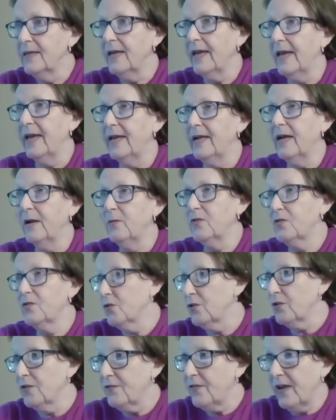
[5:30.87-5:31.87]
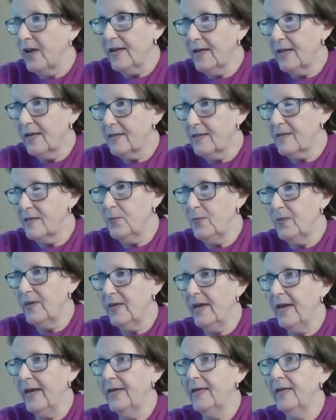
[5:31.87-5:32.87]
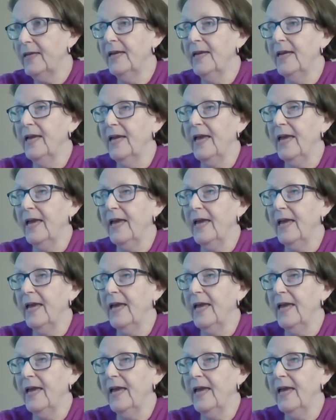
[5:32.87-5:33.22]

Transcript: and I was certified as CPA.